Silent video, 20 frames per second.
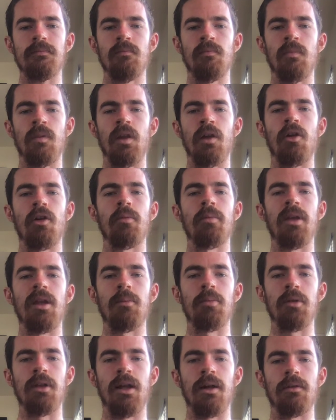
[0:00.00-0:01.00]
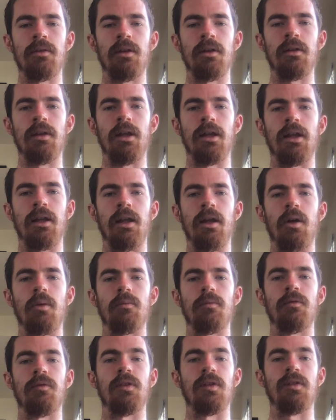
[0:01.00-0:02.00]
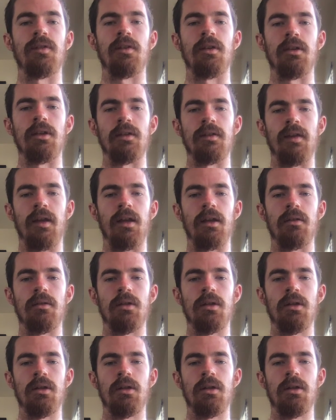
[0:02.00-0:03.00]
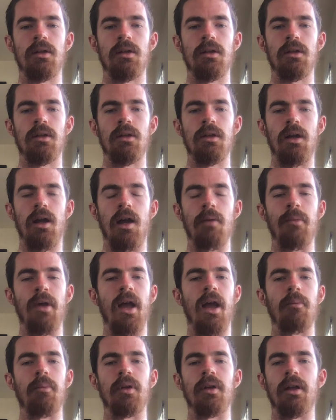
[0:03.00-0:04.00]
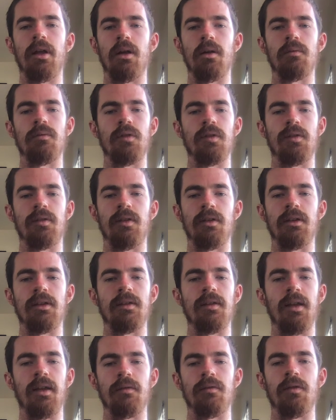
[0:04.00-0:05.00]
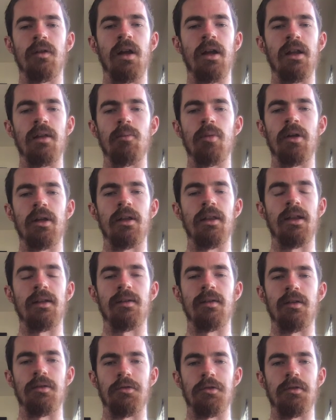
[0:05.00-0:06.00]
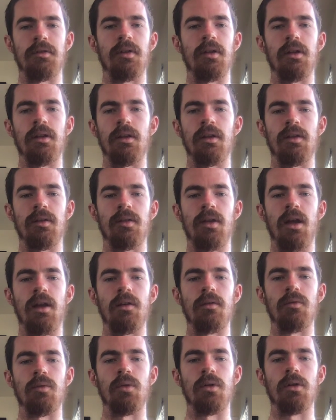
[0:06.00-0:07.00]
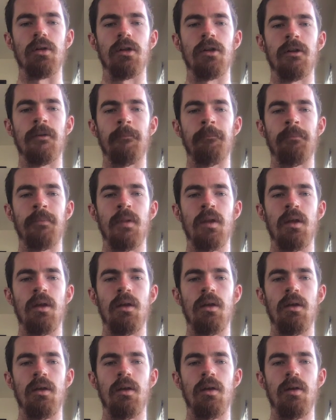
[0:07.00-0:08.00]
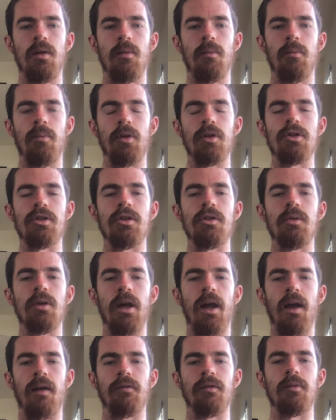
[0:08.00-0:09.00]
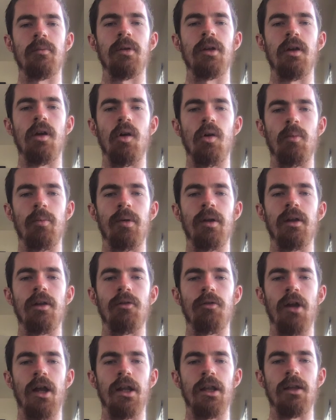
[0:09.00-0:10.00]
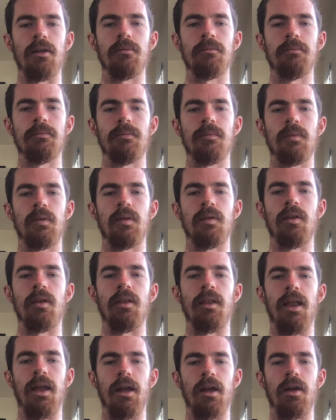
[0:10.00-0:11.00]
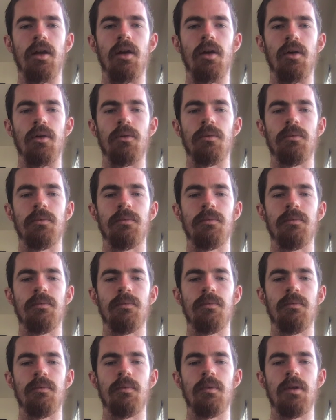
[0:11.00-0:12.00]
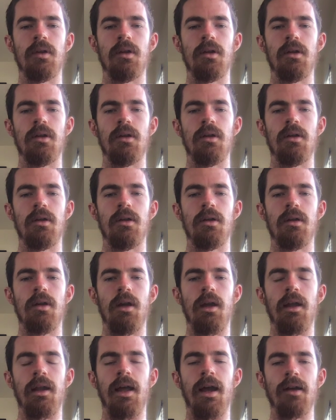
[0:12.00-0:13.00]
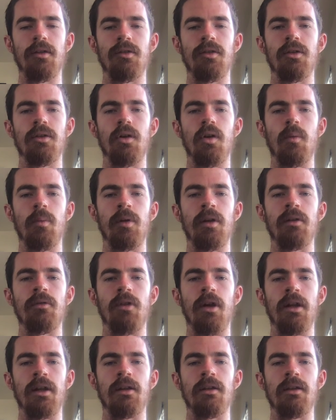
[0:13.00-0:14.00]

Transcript: There are people out there that can help facilitate. I'm happy to help facilitate for anybody that's interested in this kind of work. But you have to be open and ready to let go. And as you're open and ready to